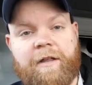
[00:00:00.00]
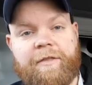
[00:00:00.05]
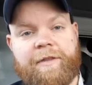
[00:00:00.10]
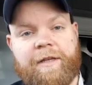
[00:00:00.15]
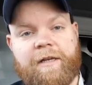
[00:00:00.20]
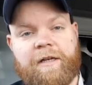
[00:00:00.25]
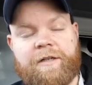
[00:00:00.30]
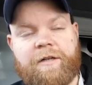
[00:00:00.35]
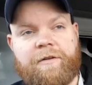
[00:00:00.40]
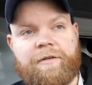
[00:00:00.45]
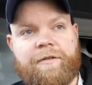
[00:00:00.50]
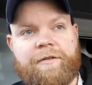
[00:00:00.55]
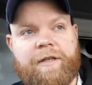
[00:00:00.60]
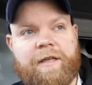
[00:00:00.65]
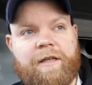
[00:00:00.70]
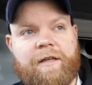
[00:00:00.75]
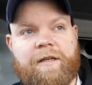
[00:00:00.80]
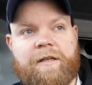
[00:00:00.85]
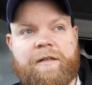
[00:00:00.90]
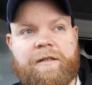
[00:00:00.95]
I don't
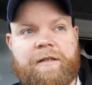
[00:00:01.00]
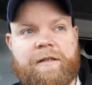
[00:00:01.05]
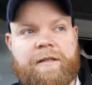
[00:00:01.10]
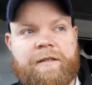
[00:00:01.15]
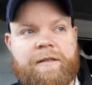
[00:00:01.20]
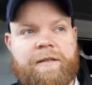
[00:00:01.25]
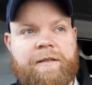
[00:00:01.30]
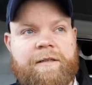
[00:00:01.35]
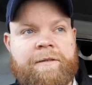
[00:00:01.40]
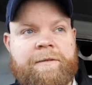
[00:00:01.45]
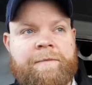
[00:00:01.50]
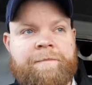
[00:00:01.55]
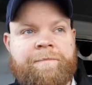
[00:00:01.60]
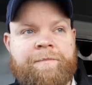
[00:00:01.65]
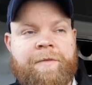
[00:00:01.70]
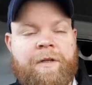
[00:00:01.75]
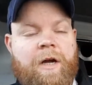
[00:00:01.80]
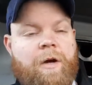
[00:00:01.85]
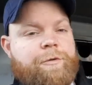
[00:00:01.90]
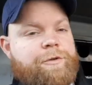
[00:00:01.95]
think
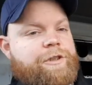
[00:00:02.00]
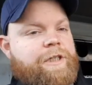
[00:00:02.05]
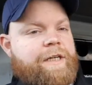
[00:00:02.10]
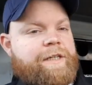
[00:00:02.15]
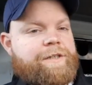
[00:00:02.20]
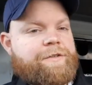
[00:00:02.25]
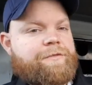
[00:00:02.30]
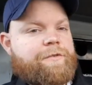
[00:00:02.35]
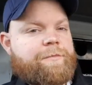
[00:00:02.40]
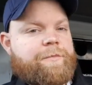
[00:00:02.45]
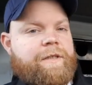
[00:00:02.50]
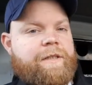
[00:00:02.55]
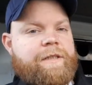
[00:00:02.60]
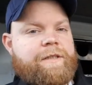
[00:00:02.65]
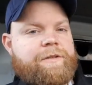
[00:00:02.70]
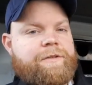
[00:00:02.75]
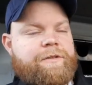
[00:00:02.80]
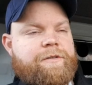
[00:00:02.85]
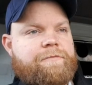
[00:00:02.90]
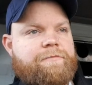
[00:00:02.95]
I'll change from
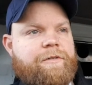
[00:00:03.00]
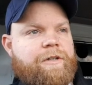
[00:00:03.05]
these,